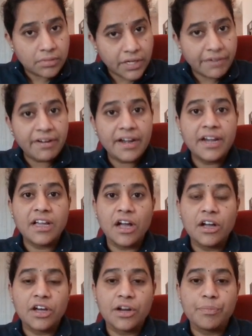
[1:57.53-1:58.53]
divide and
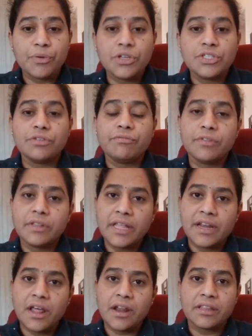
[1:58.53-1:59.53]
conquer approach,
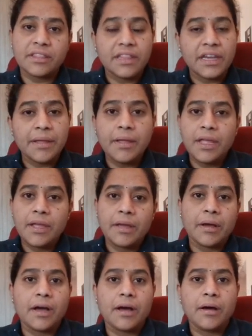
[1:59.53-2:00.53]
there are three
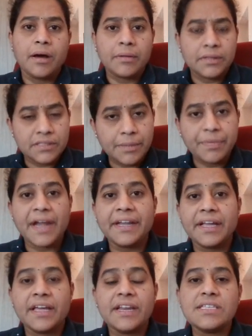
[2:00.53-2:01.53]

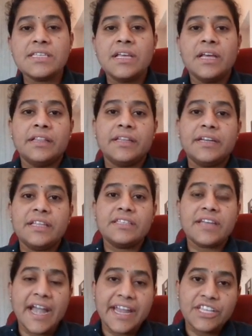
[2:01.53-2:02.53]
subcategories, that is
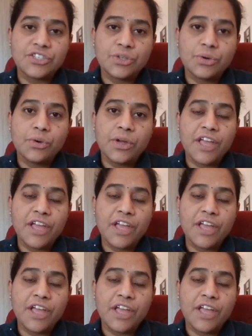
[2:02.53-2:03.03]
radix 2